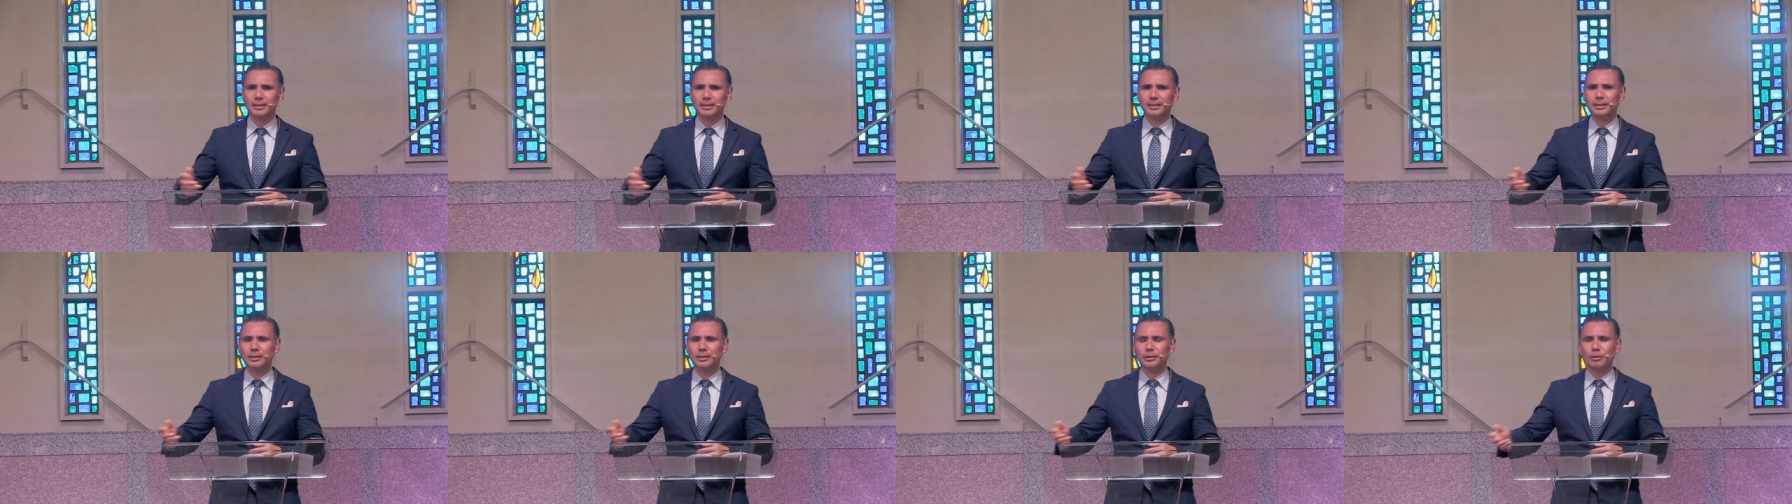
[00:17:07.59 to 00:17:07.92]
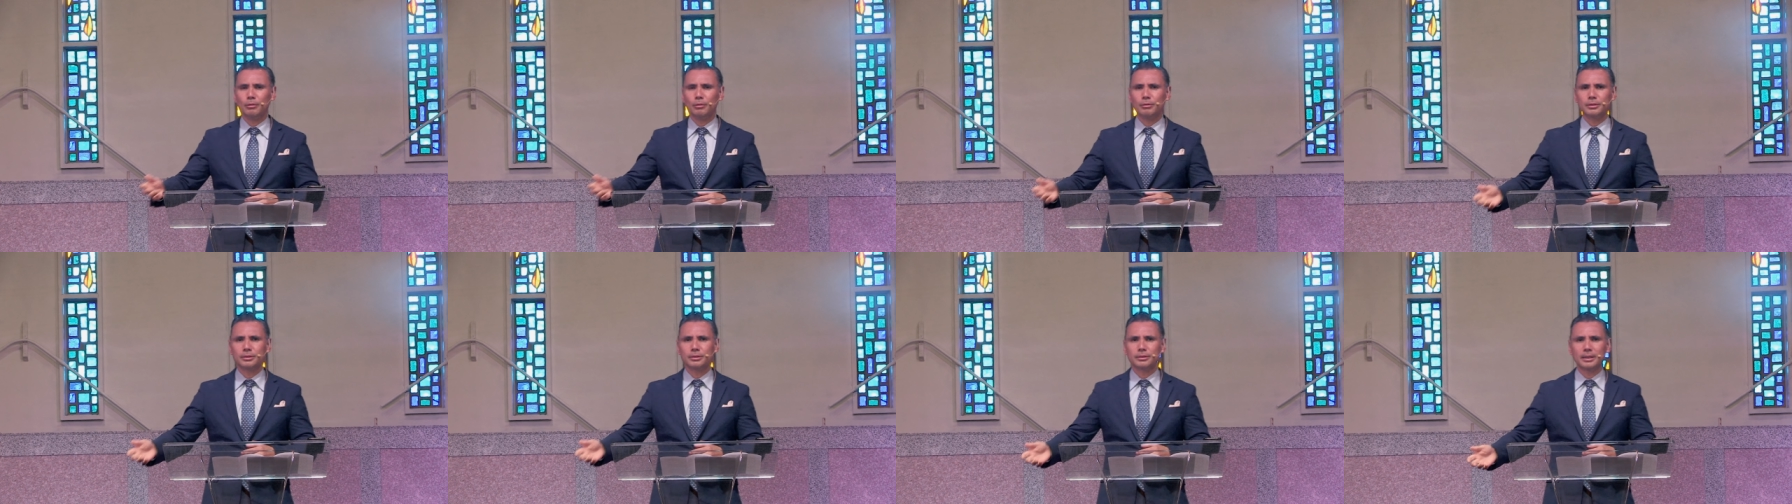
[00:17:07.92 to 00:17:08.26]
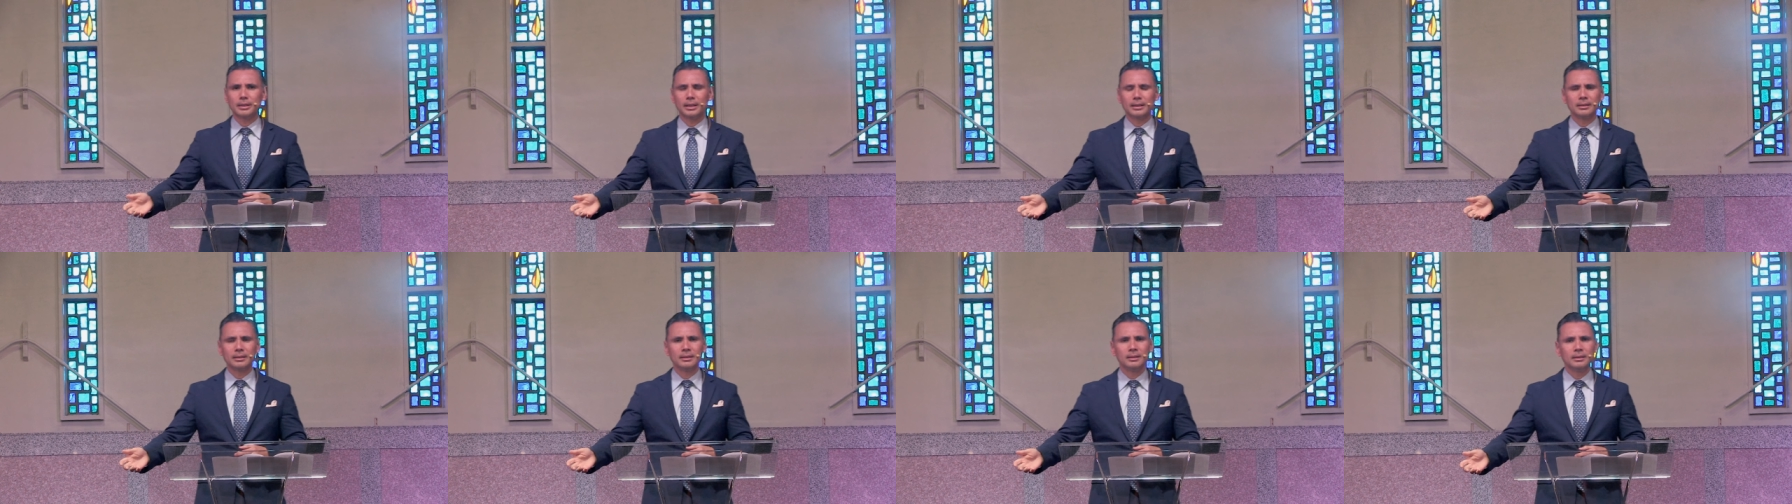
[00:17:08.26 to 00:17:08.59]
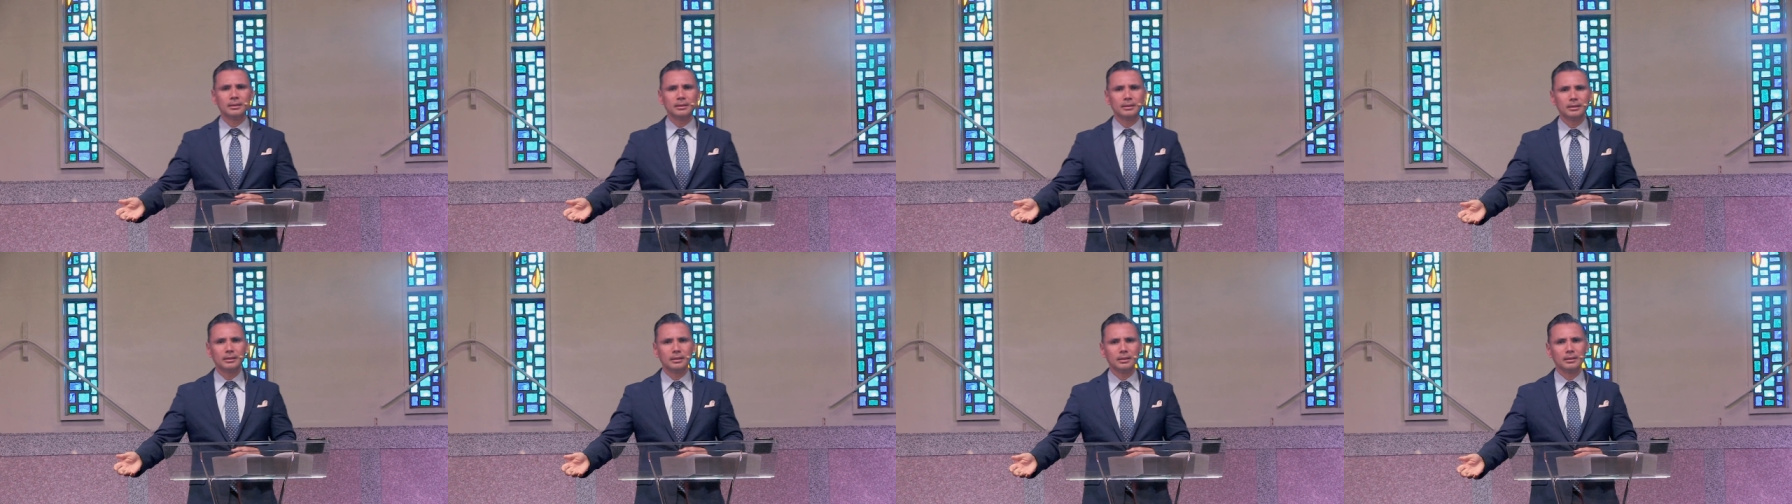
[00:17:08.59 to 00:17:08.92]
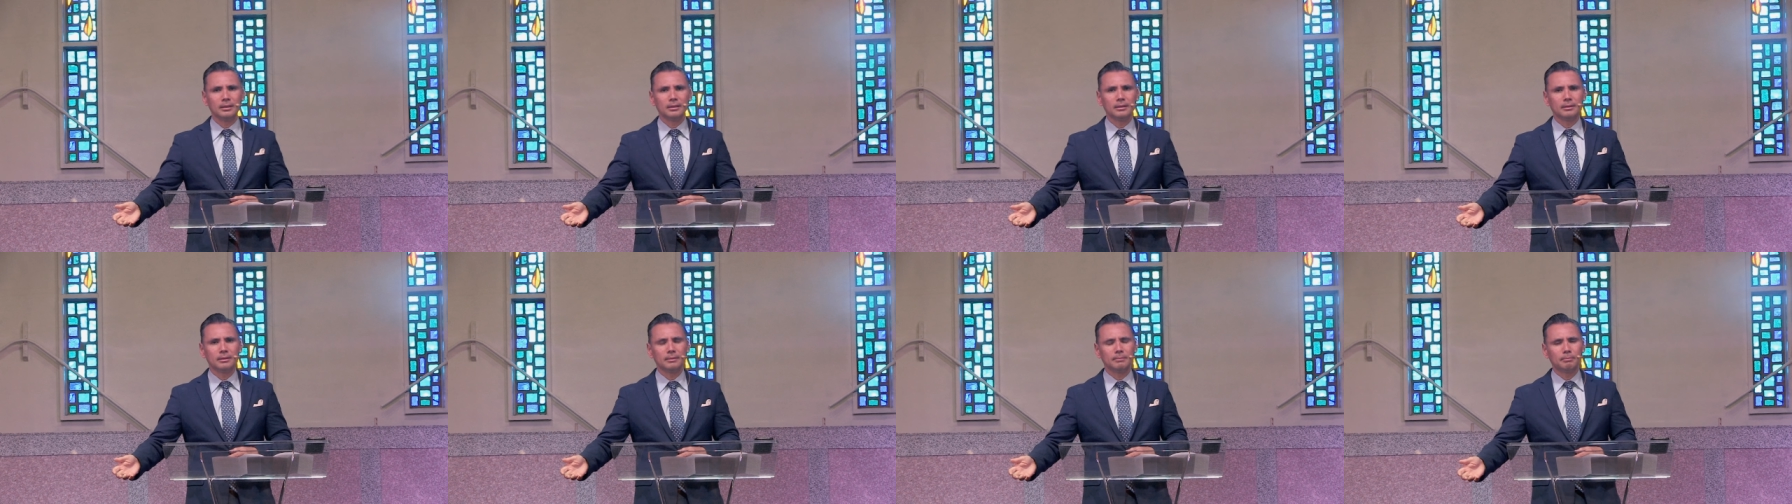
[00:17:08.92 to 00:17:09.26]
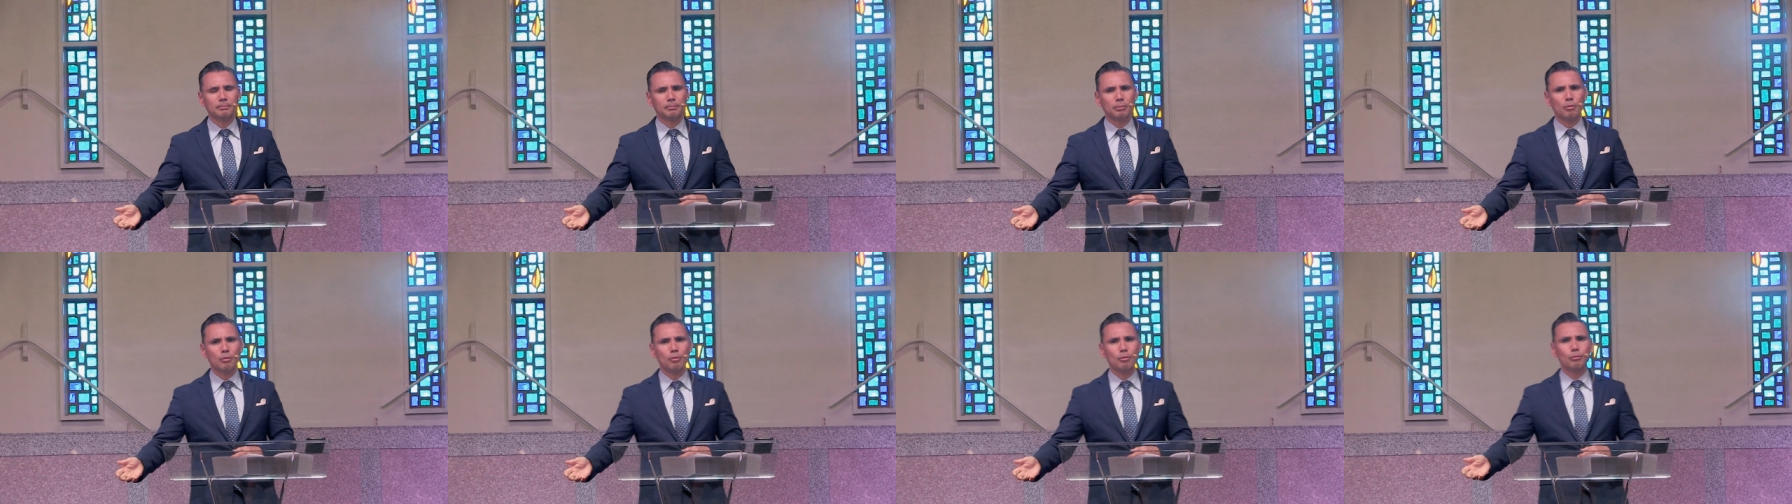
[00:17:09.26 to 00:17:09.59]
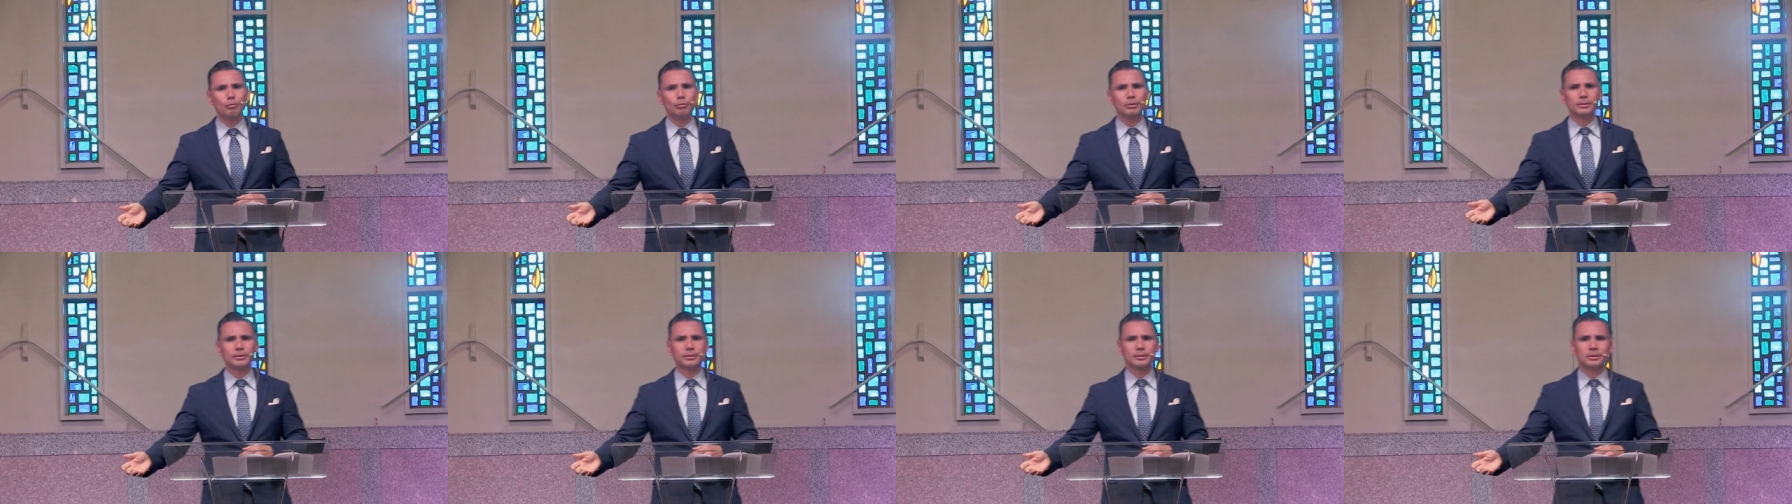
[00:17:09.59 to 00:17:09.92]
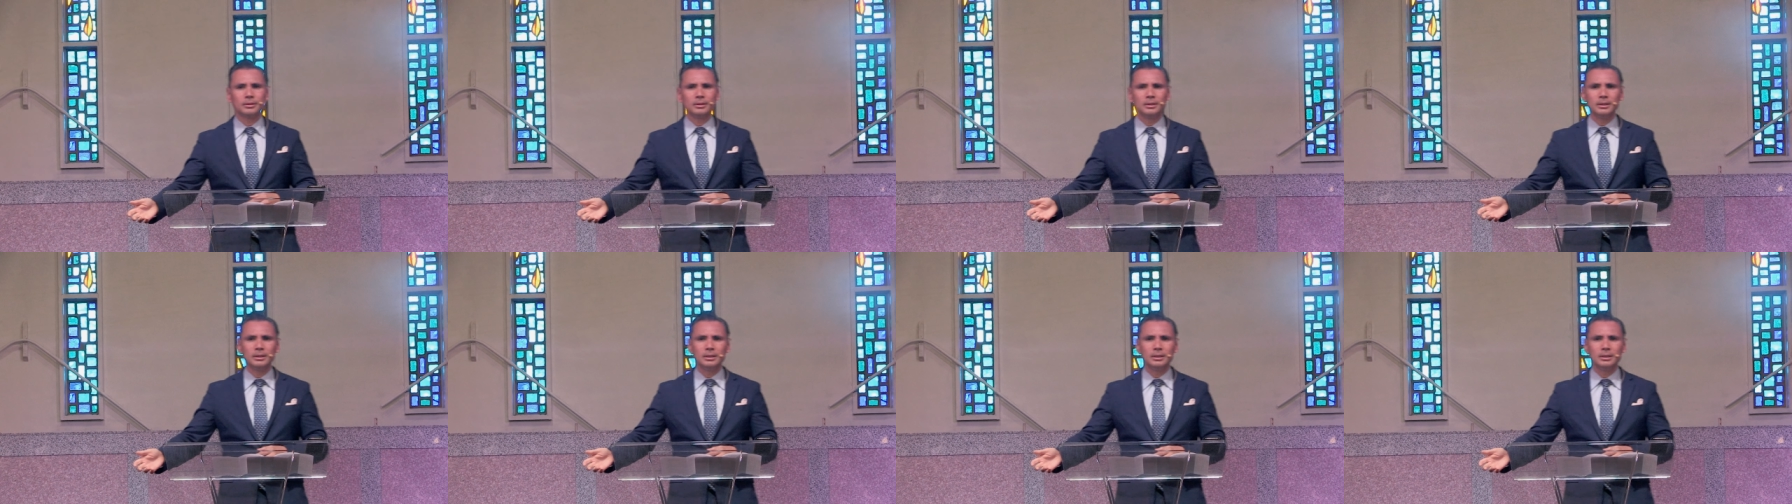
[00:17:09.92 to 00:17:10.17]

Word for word: he noticed that the, the pool was,